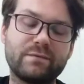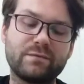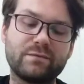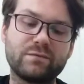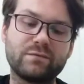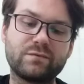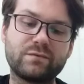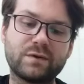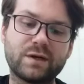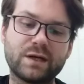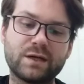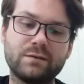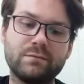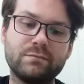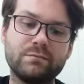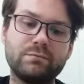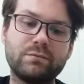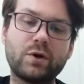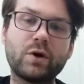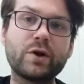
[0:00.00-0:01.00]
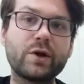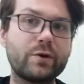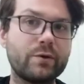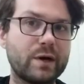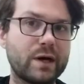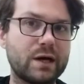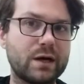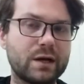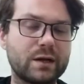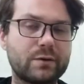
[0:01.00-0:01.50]
run mono
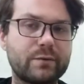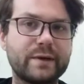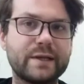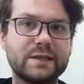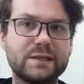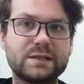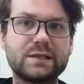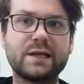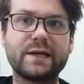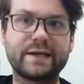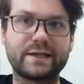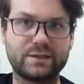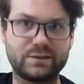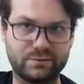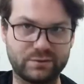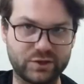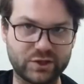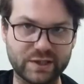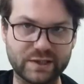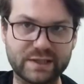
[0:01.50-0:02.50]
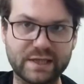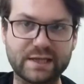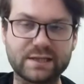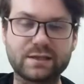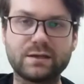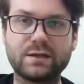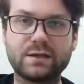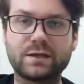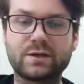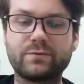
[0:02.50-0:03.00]
Harlequins, like just as
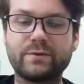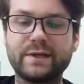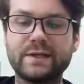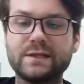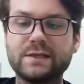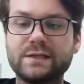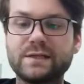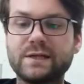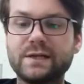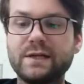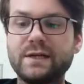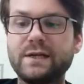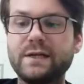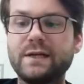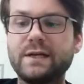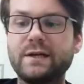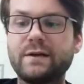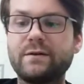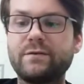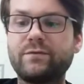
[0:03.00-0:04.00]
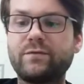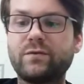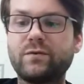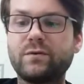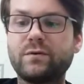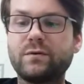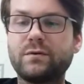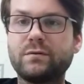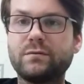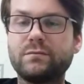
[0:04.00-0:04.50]
Harlequins,
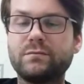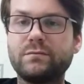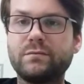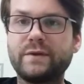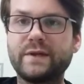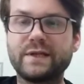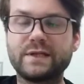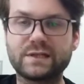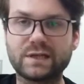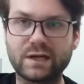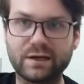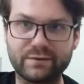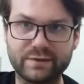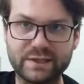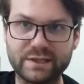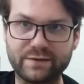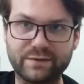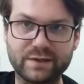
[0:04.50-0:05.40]
for the entirety of the